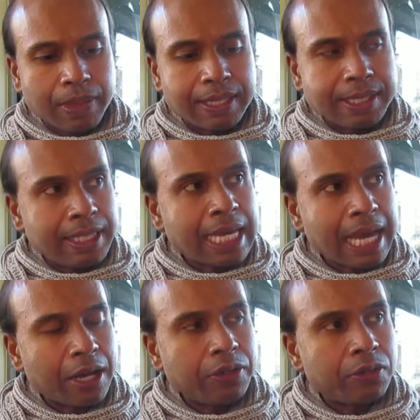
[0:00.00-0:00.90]
see
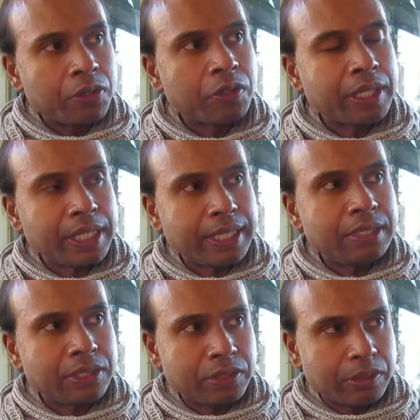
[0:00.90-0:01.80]
how you're hooking
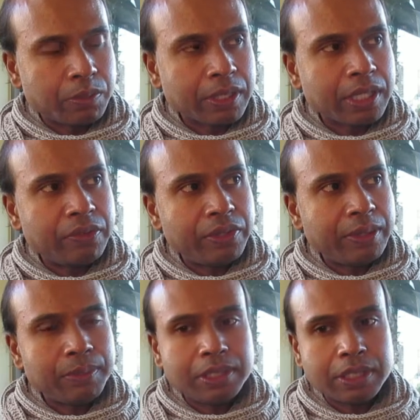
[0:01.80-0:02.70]
into it. What kind of
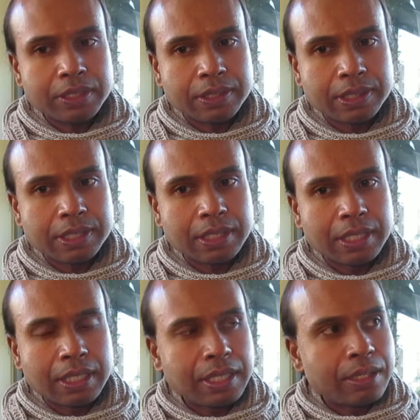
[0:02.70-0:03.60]
images,
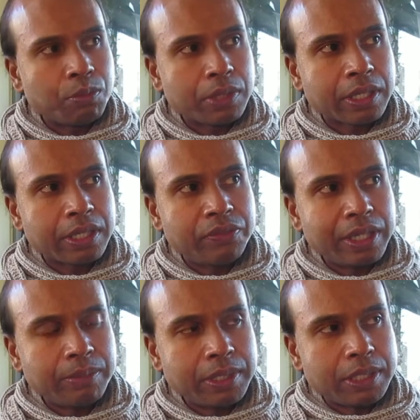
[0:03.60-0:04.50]
what kind of
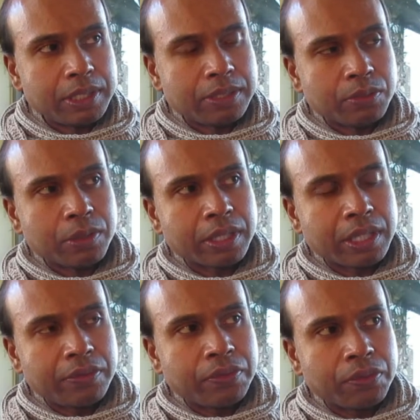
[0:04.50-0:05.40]
images or what
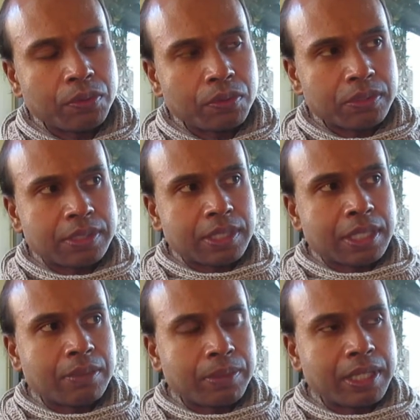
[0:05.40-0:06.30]
kind of thoughts are
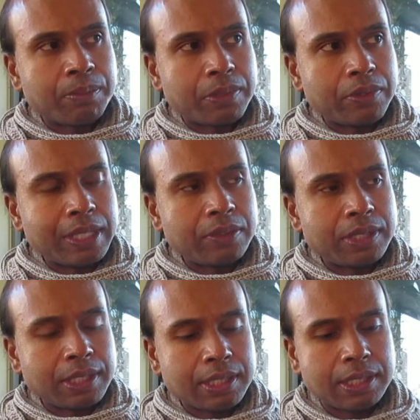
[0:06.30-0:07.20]
coming up
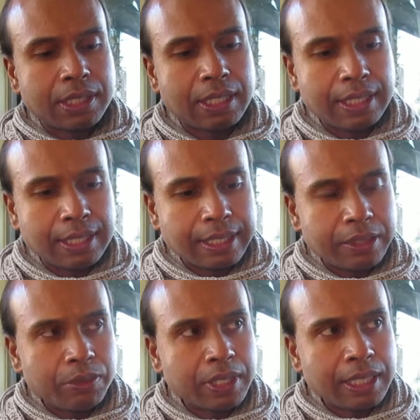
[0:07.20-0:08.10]
around it,
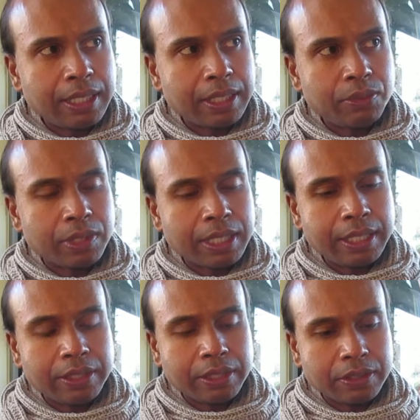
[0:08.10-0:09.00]
and you want to clear you want to
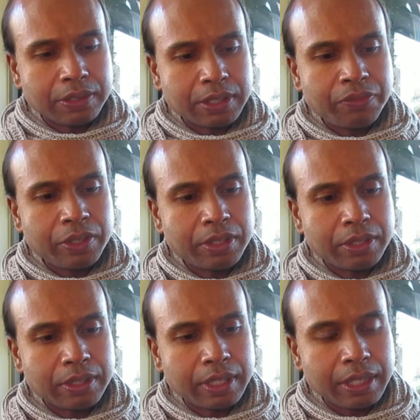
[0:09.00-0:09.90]
clear those. So if
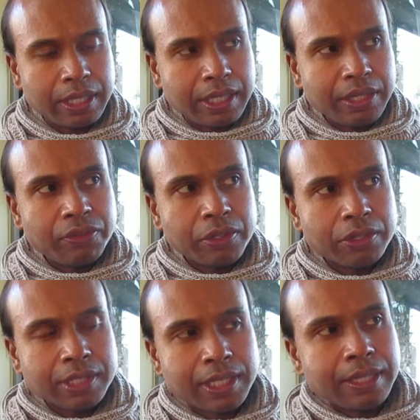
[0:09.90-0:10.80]
you're if you're
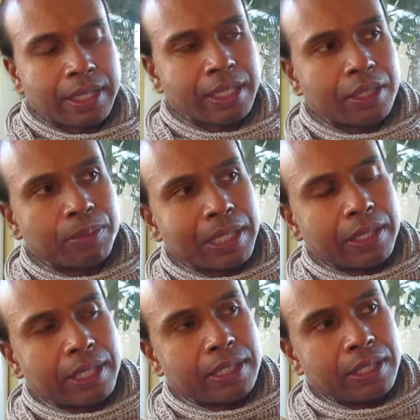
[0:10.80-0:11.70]
constantly thinking
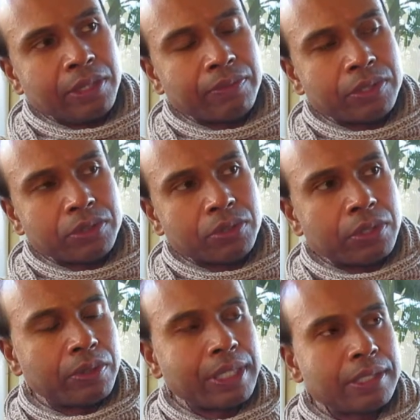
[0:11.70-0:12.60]
about it and you have a
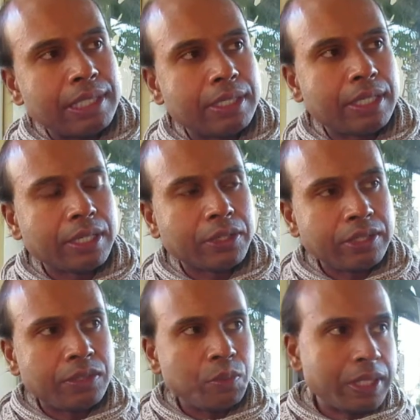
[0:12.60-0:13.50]
story around it, like going
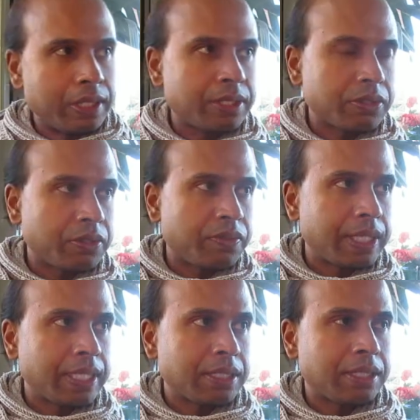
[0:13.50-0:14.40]
to the witnesser of
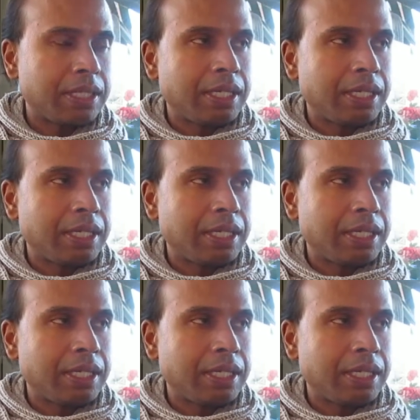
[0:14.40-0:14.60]
that